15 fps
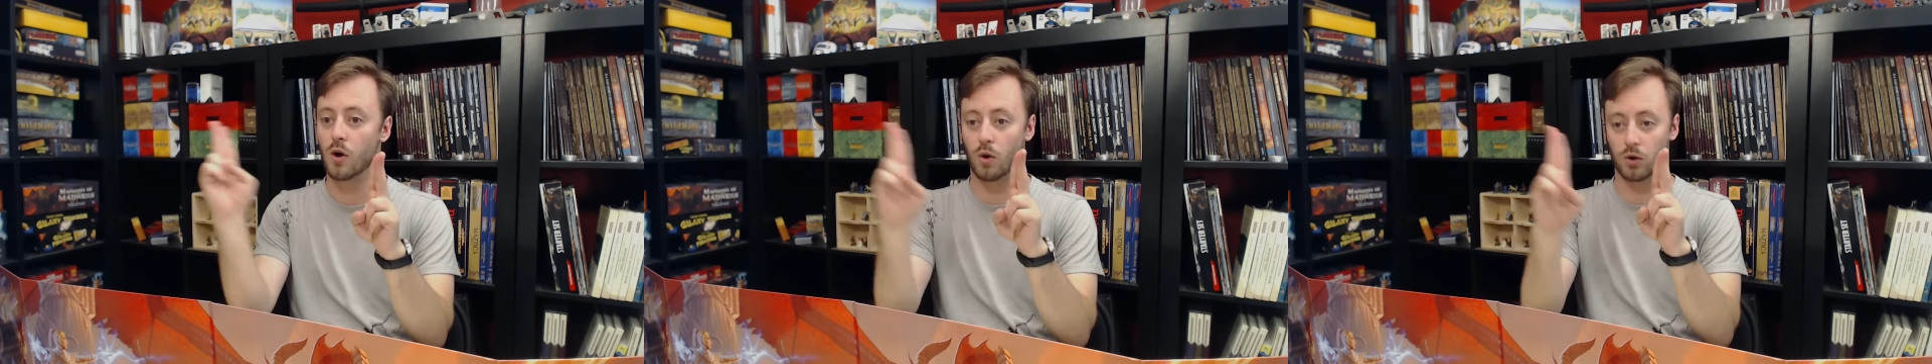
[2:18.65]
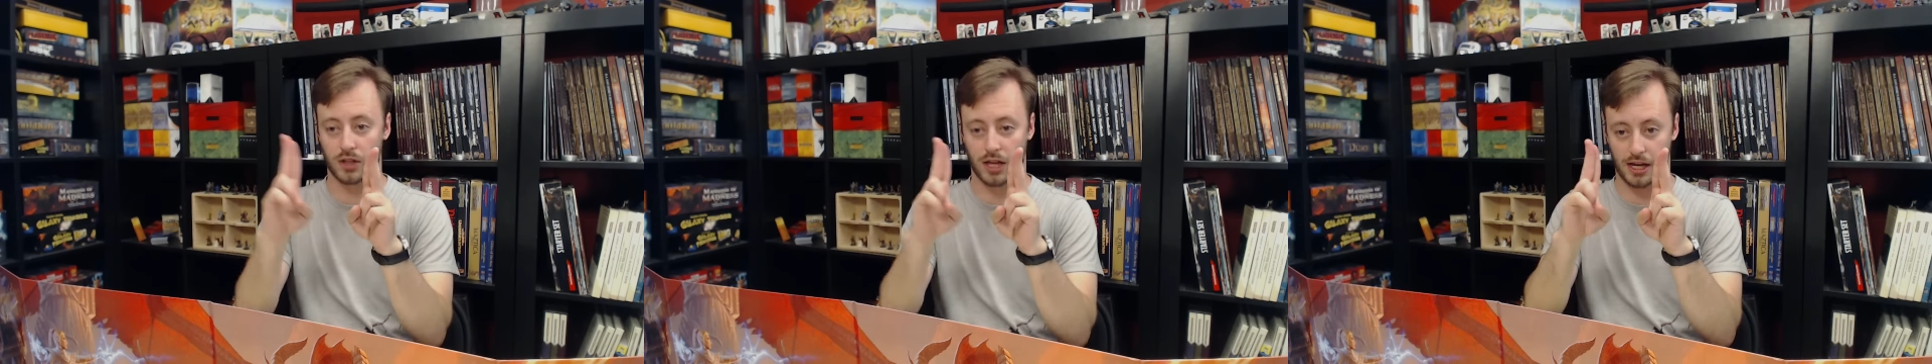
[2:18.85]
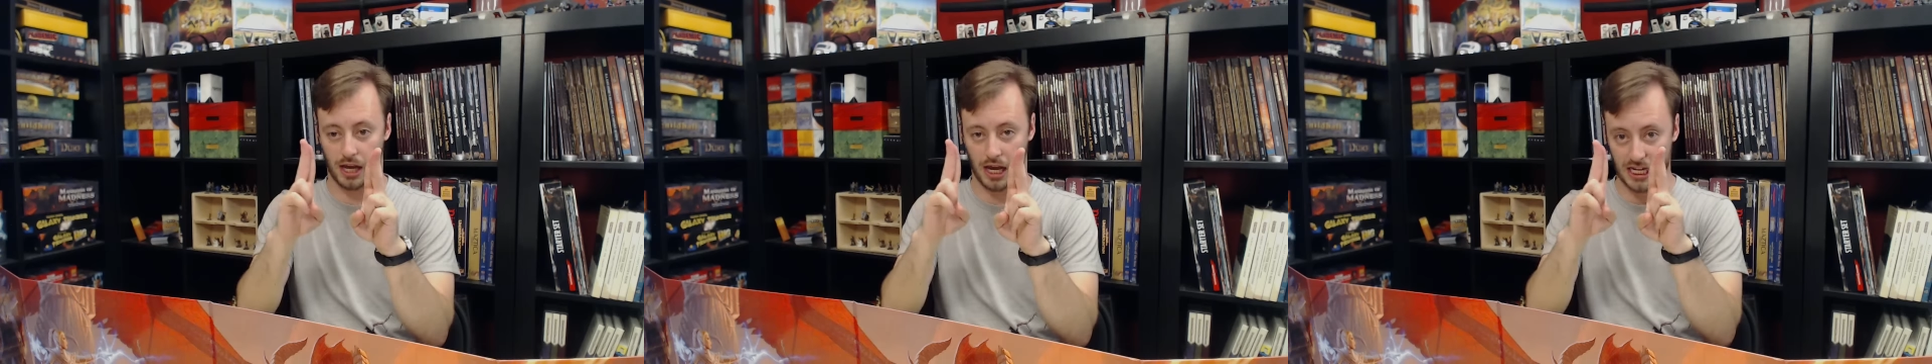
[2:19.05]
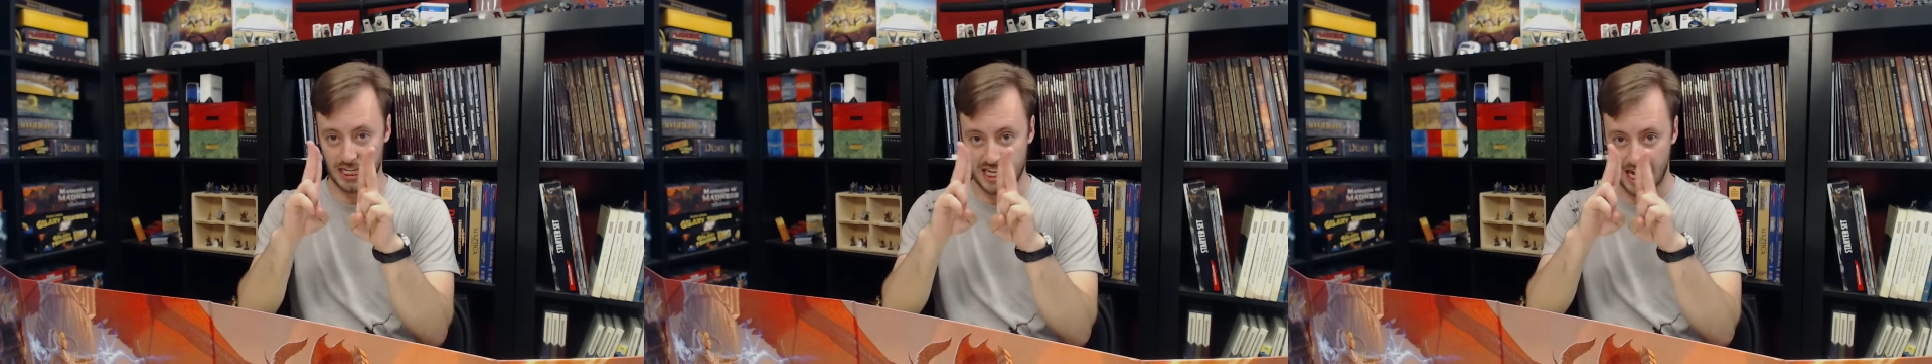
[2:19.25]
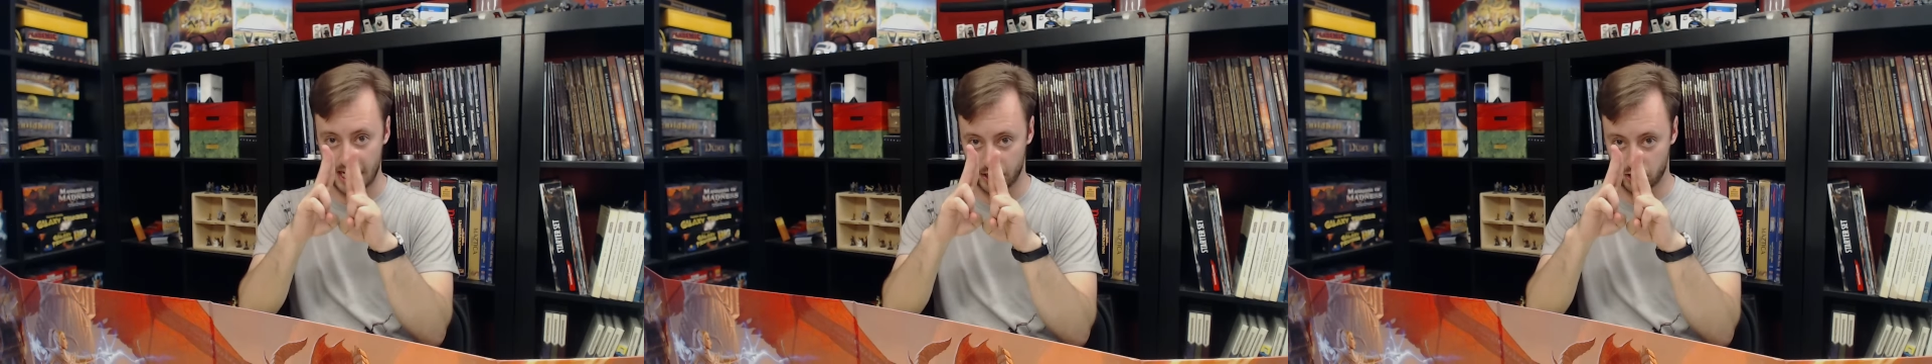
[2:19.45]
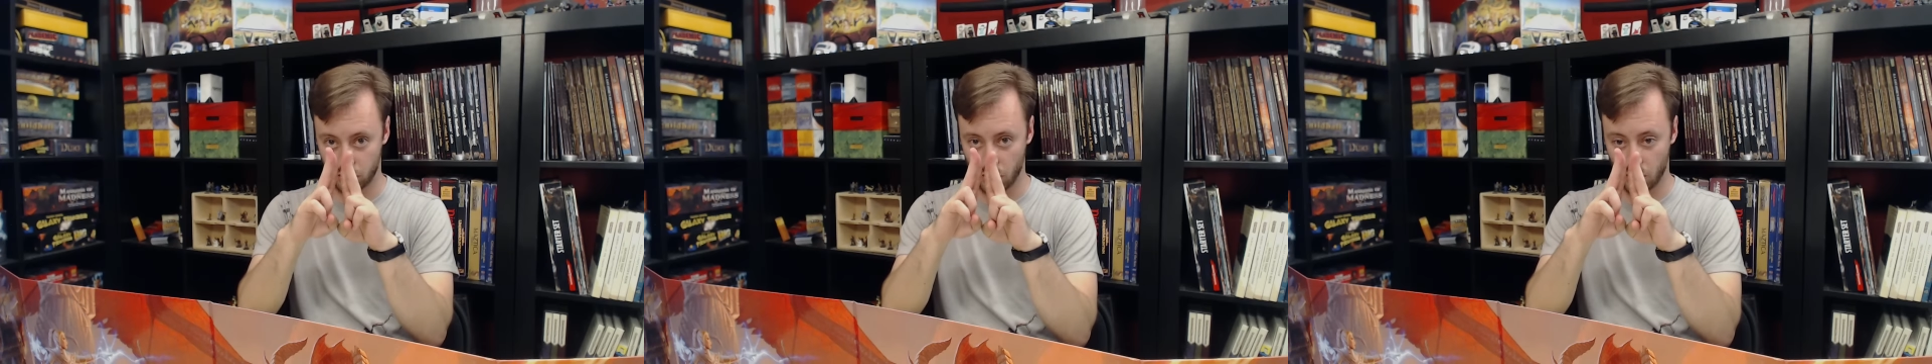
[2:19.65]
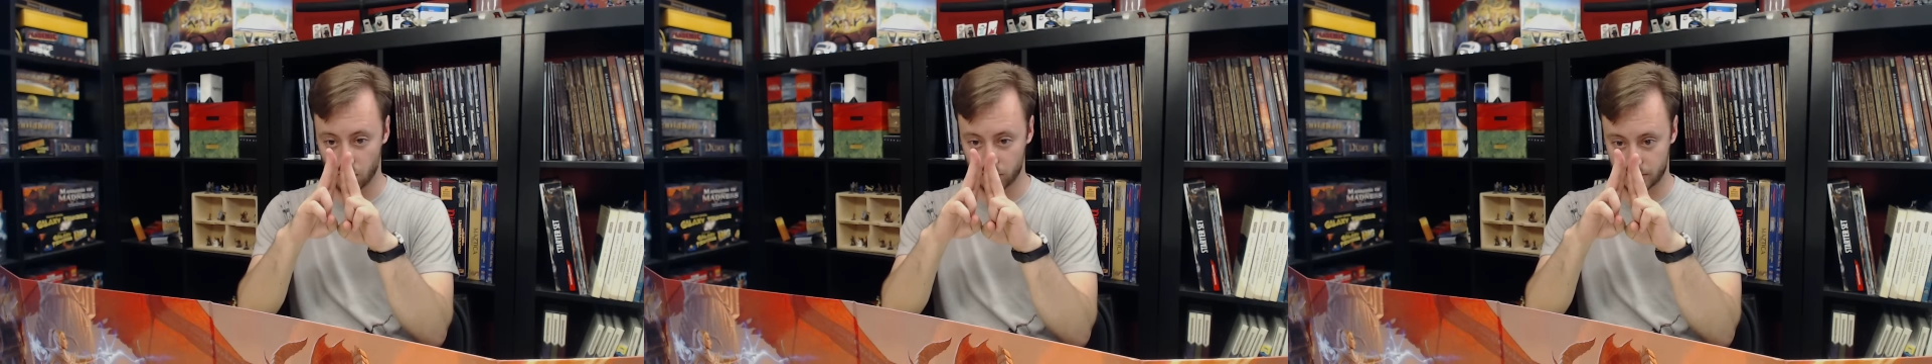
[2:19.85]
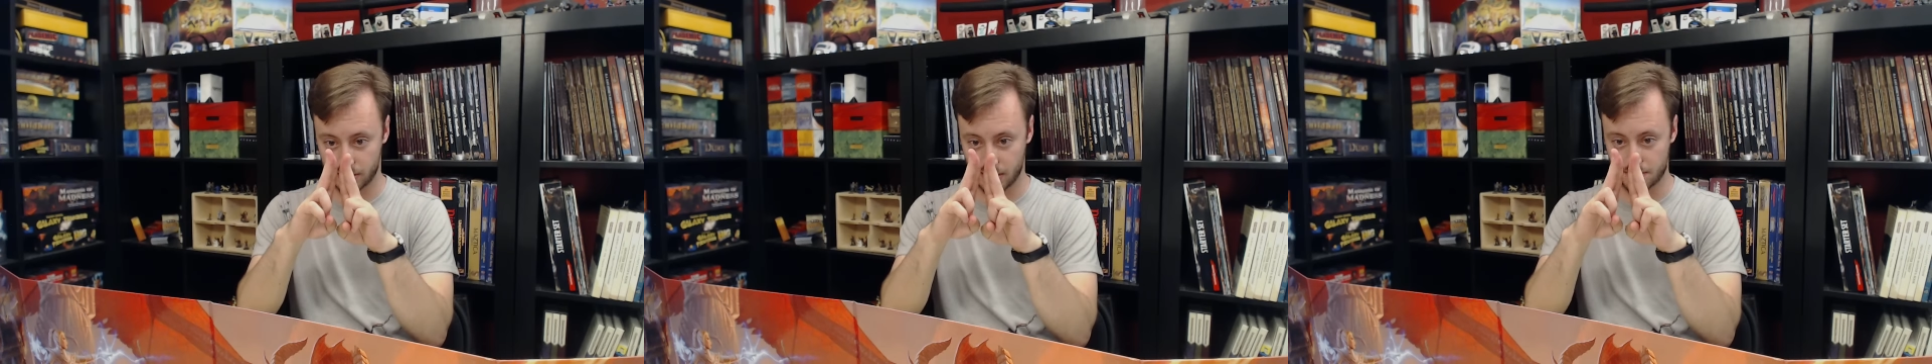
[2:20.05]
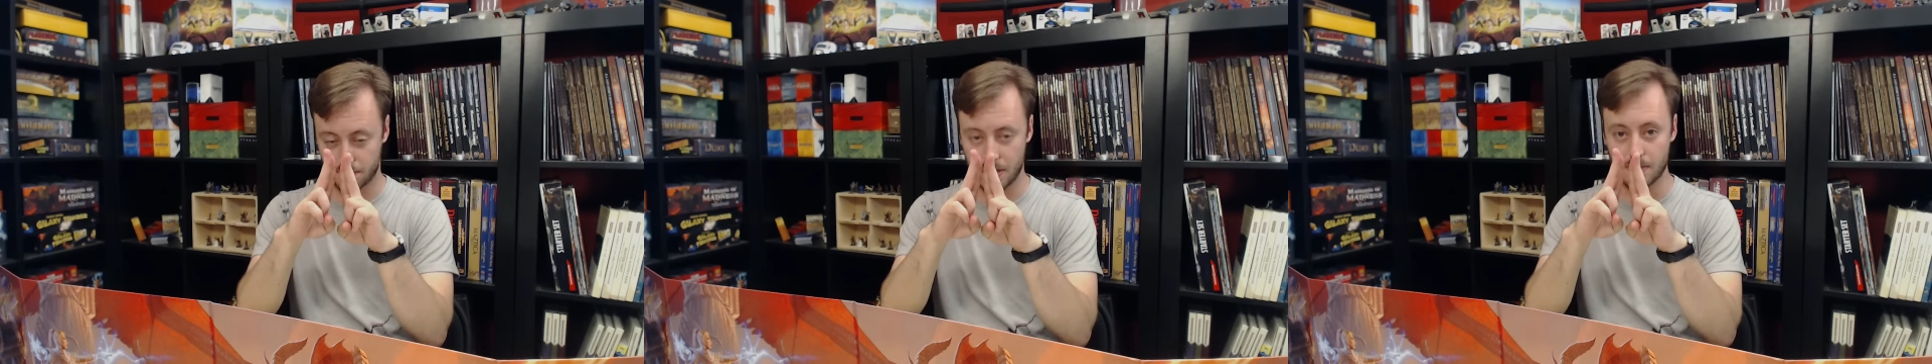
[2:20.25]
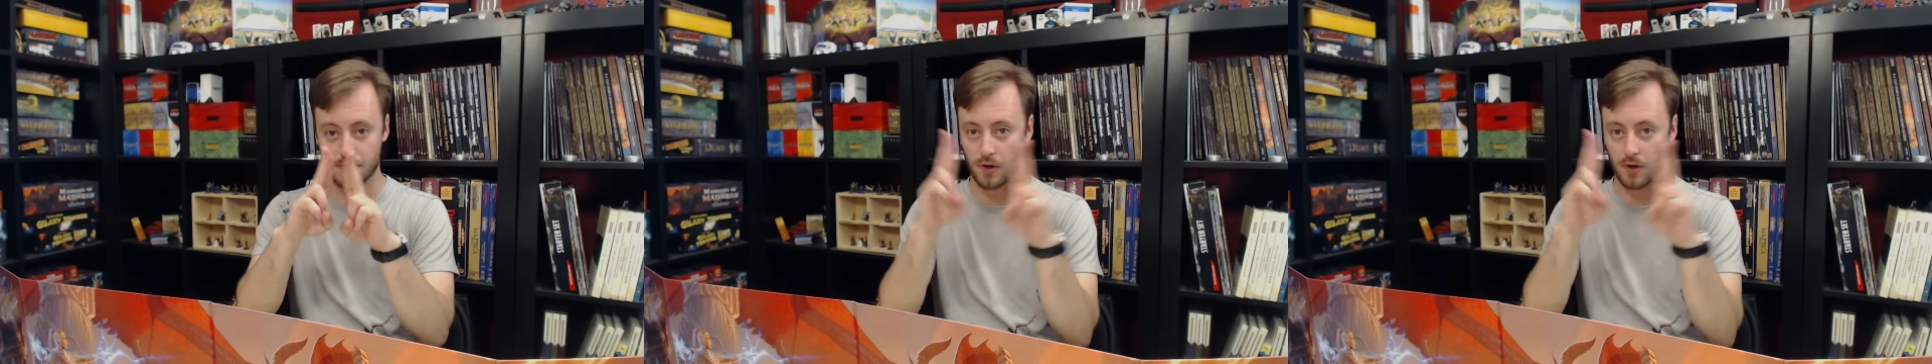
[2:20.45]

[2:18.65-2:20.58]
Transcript: or like get close because